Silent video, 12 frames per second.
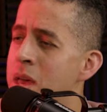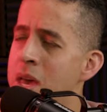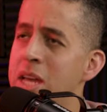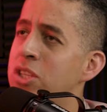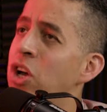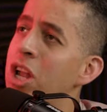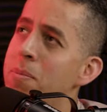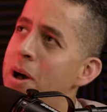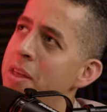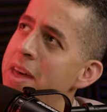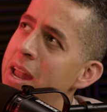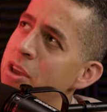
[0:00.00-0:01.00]
It's Isn't all that,
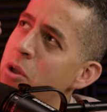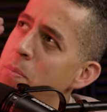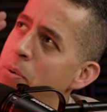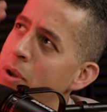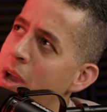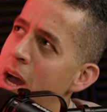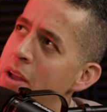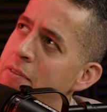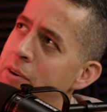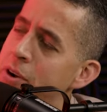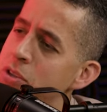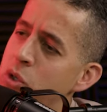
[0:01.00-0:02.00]
about that. Like, you put God
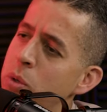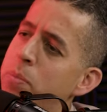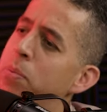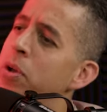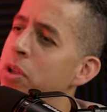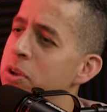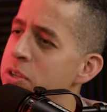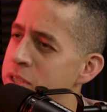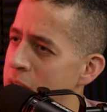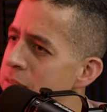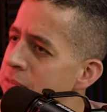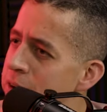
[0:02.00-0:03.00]
first, you put
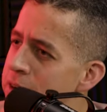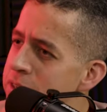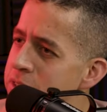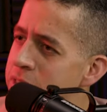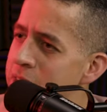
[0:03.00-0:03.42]
yourself first.